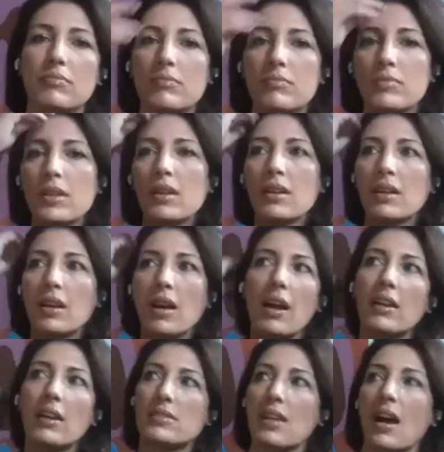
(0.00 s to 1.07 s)

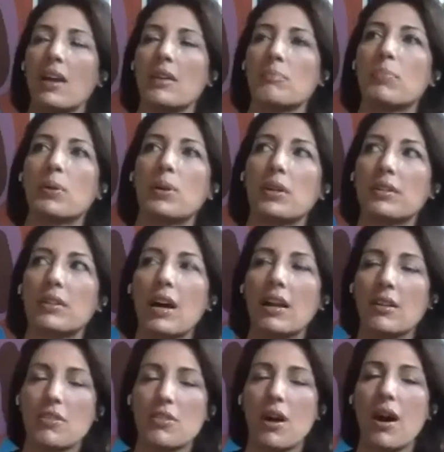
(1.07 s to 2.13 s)
I put a lot
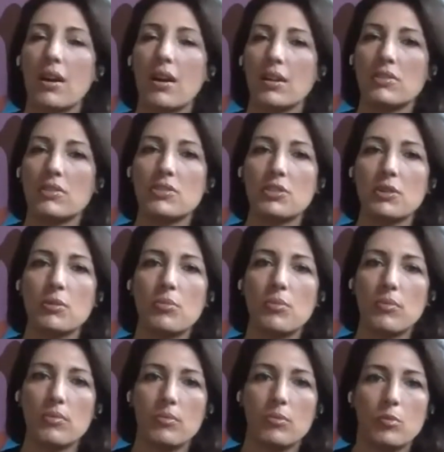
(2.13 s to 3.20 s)
of thought into
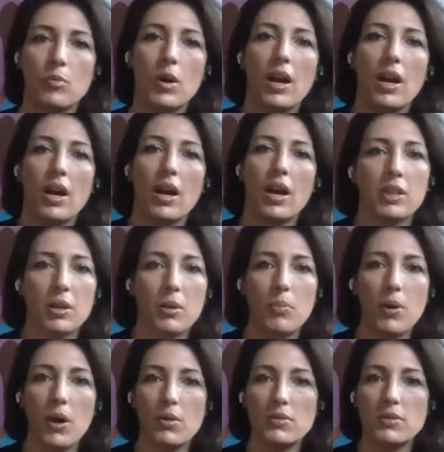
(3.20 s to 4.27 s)
what I'm going to
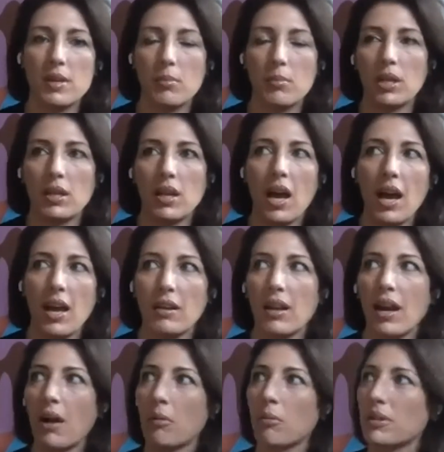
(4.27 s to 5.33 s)
post. I mean, I
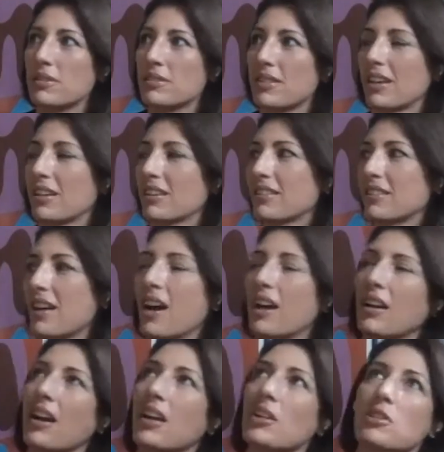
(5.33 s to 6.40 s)
always thought, God,
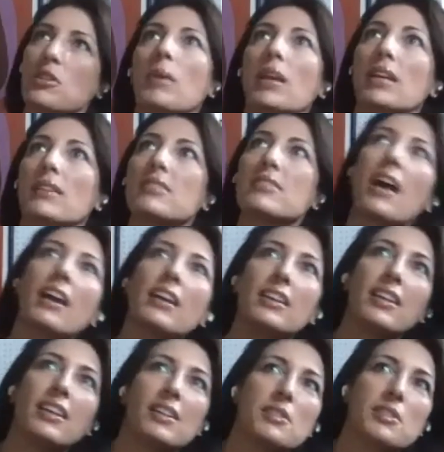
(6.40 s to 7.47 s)
I should make a
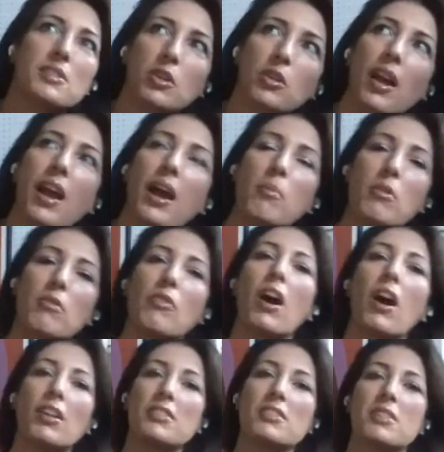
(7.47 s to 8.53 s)
second Instagram of
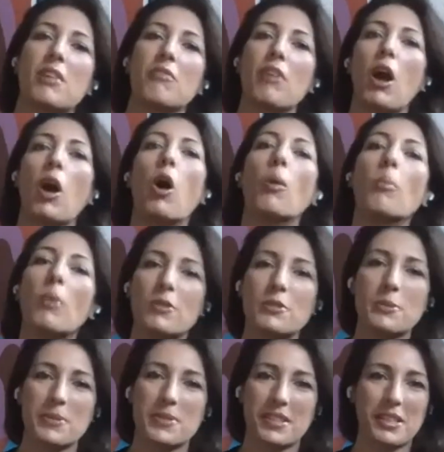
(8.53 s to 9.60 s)
all the stuff I
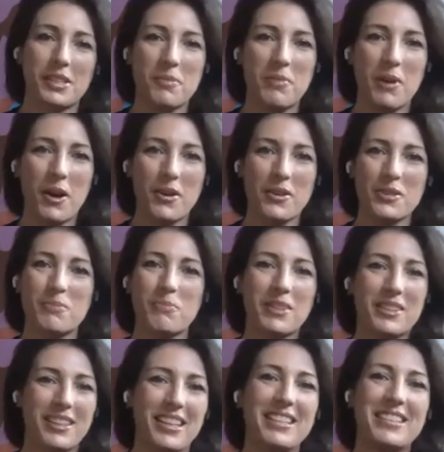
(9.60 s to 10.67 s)
almost was going to post, but
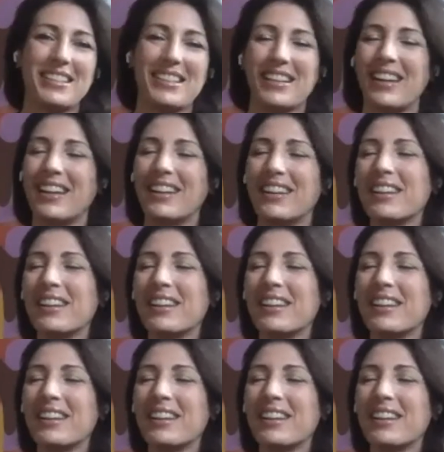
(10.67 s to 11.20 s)
then didn't.